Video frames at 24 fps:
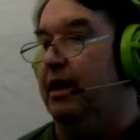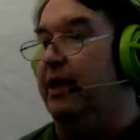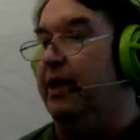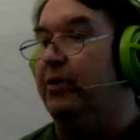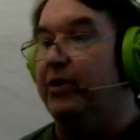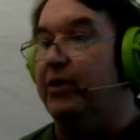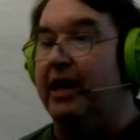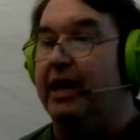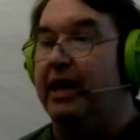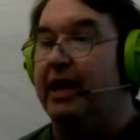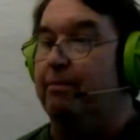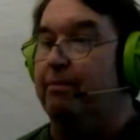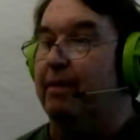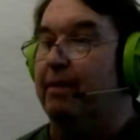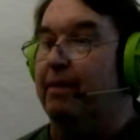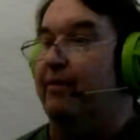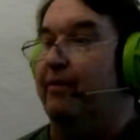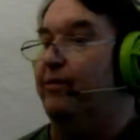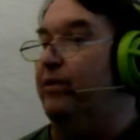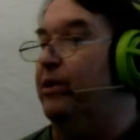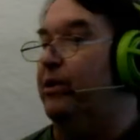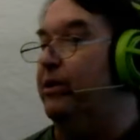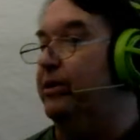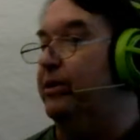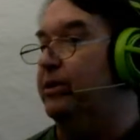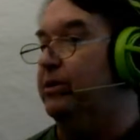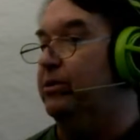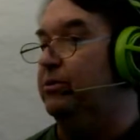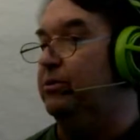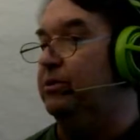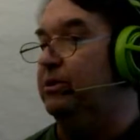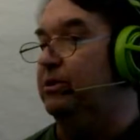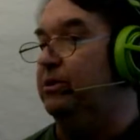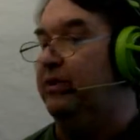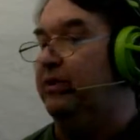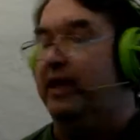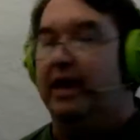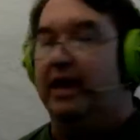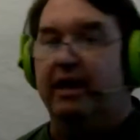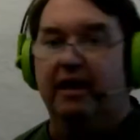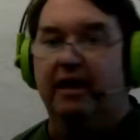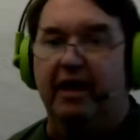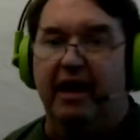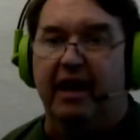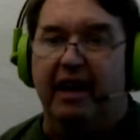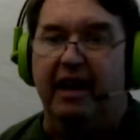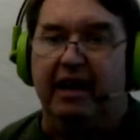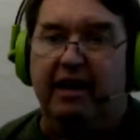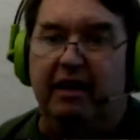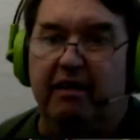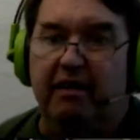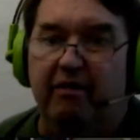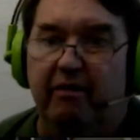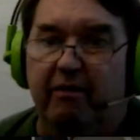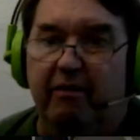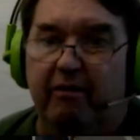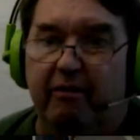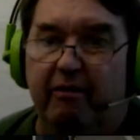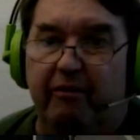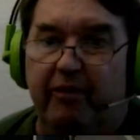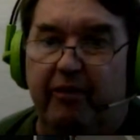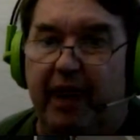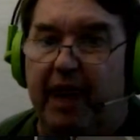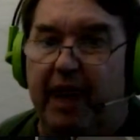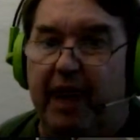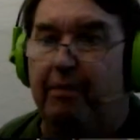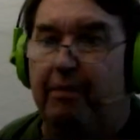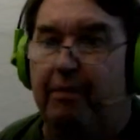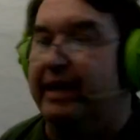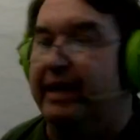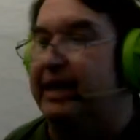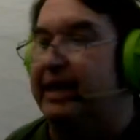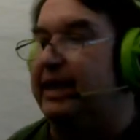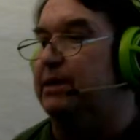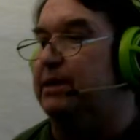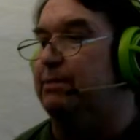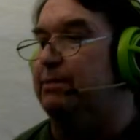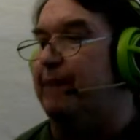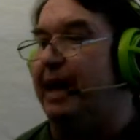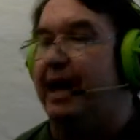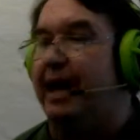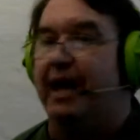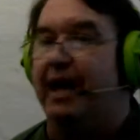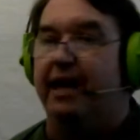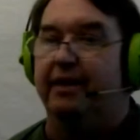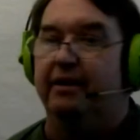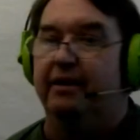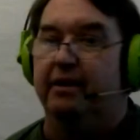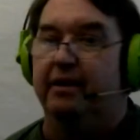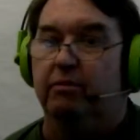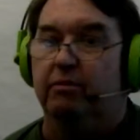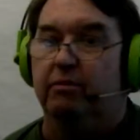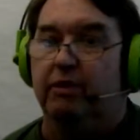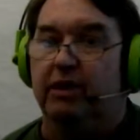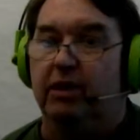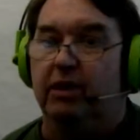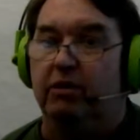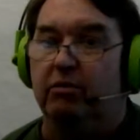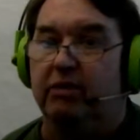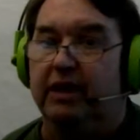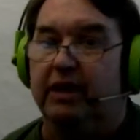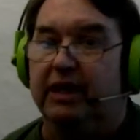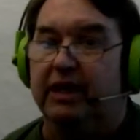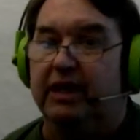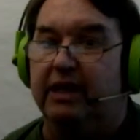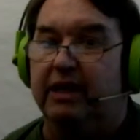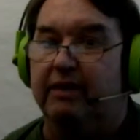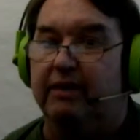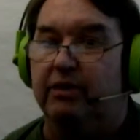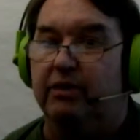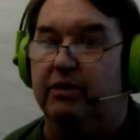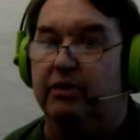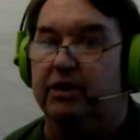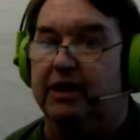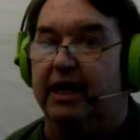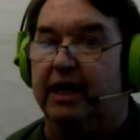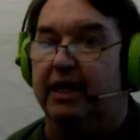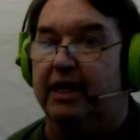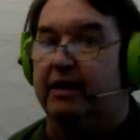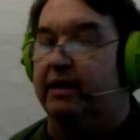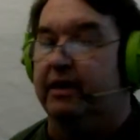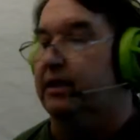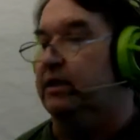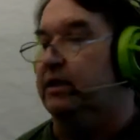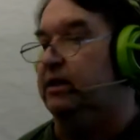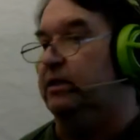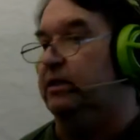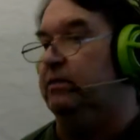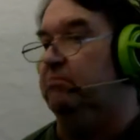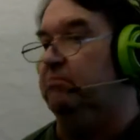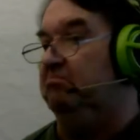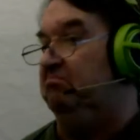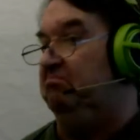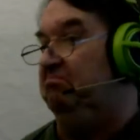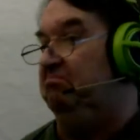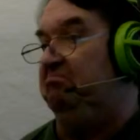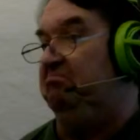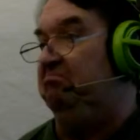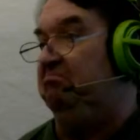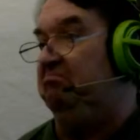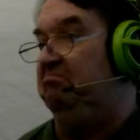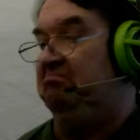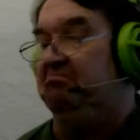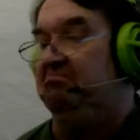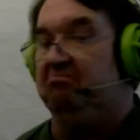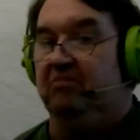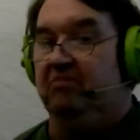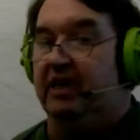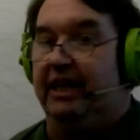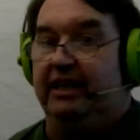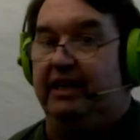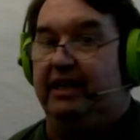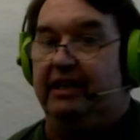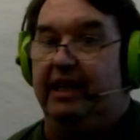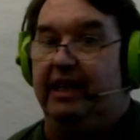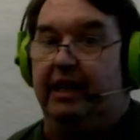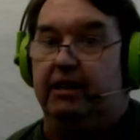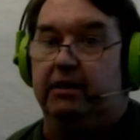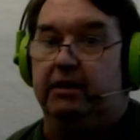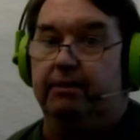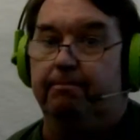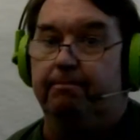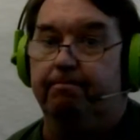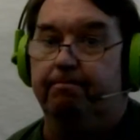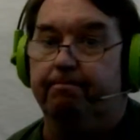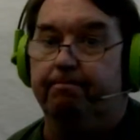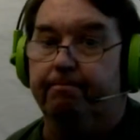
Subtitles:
I think my father used to think like, family is bad and will only give you sadness. Like that.